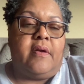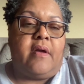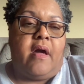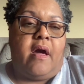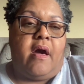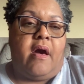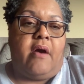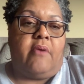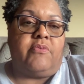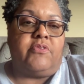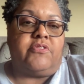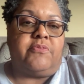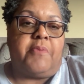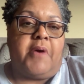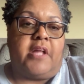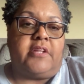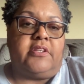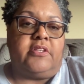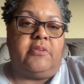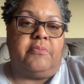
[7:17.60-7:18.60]
Uh,
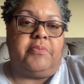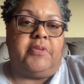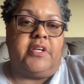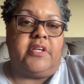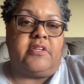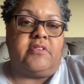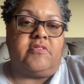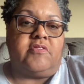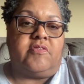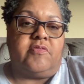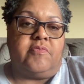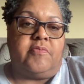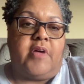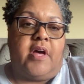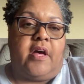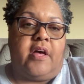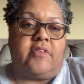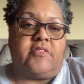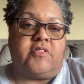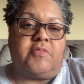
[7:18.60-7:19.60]
responding to Blinken's
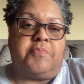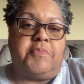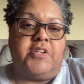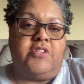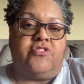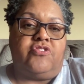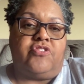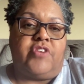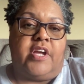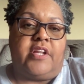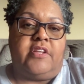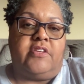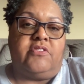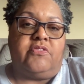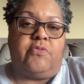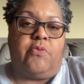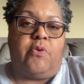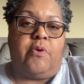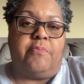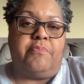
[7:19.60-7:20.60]
uh, speech, Chinese
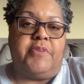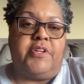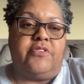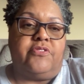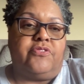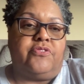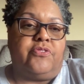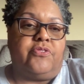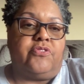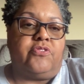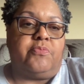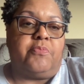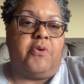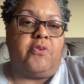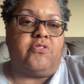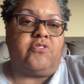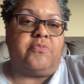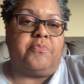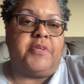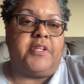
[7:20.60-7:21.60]
Foreign Minister
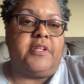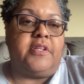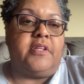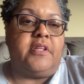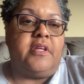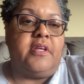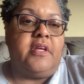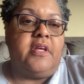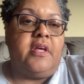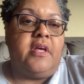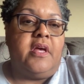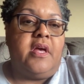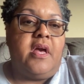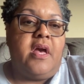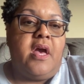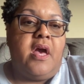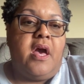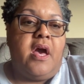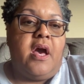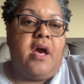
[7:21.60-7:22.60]
spokesman
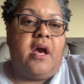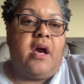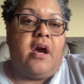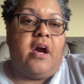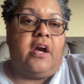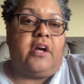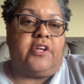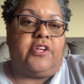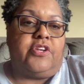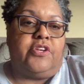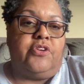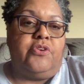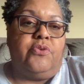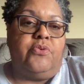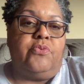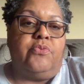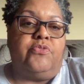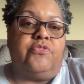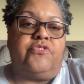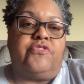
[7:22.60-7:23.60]

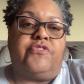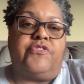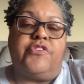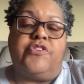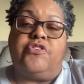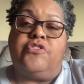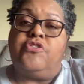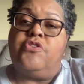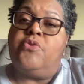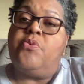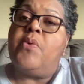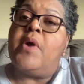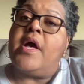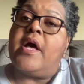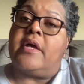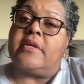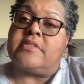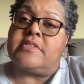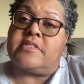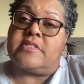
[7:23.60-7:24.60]
accused the
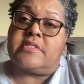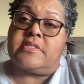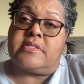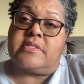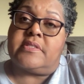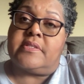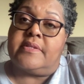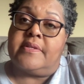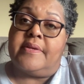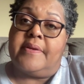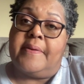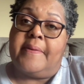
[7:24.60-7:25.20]
U.S.